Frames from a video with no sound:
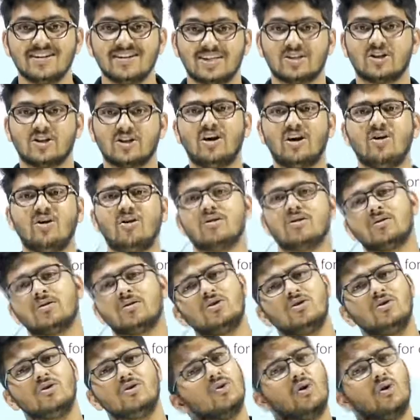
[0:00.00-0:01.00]
Yes or no?
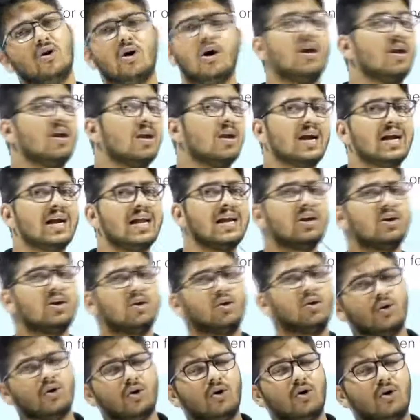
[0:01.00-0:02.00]
So you already
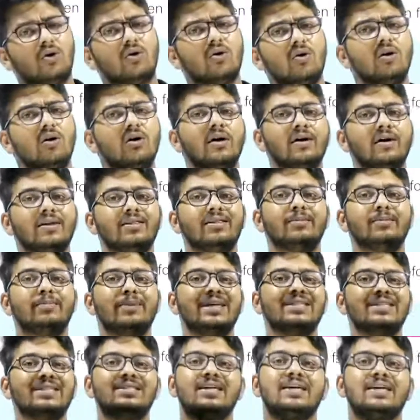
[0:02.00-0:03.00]
know the
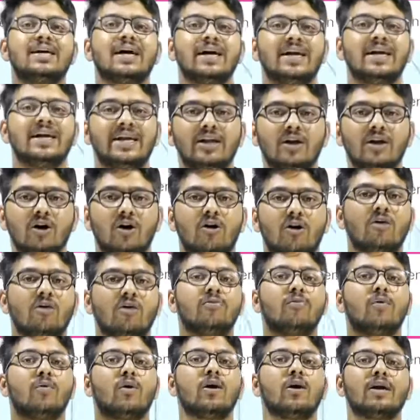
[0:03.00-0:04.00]
basic idea
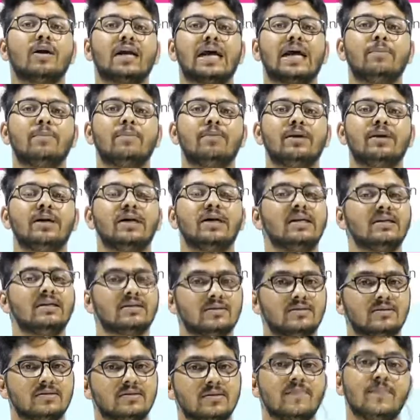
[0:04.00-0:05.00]
of what time period
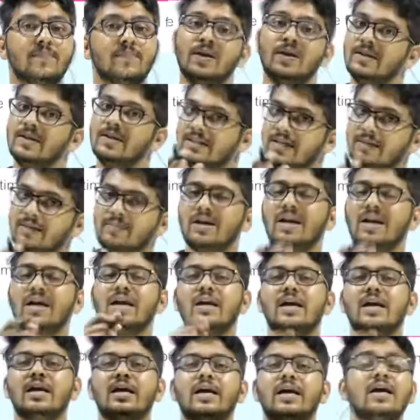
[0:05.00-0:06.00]
is.
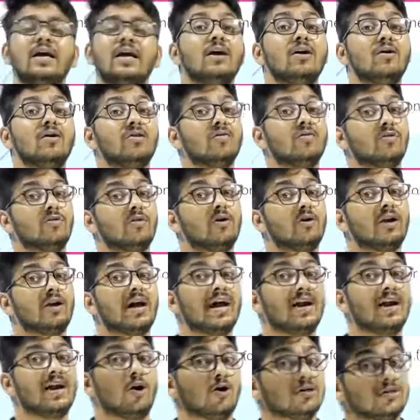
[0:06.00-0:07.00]
Similarly, for
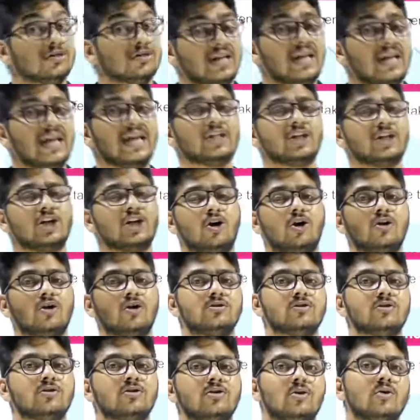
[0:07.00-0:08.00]
an oscillation
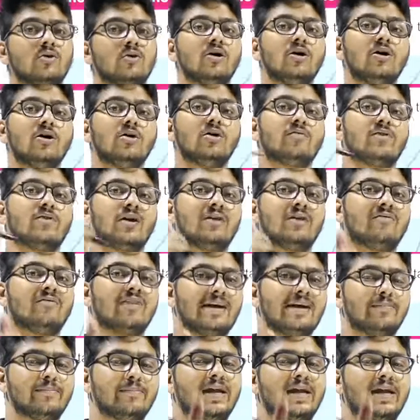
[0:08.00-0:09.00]
also, for a
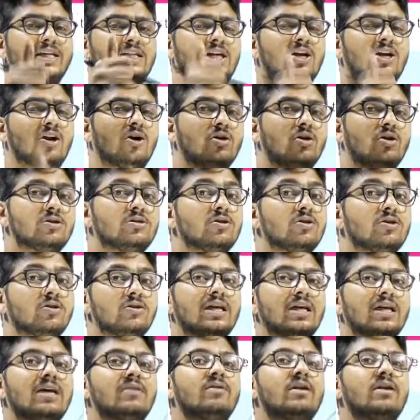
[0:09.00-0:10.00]
vibration also,
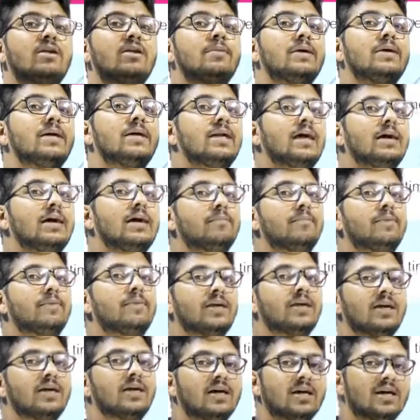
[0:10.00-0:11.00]
there will be time
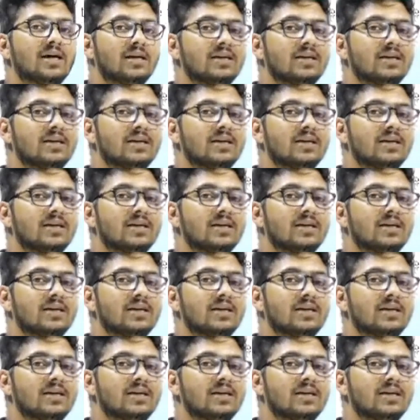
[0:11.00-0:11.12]
period.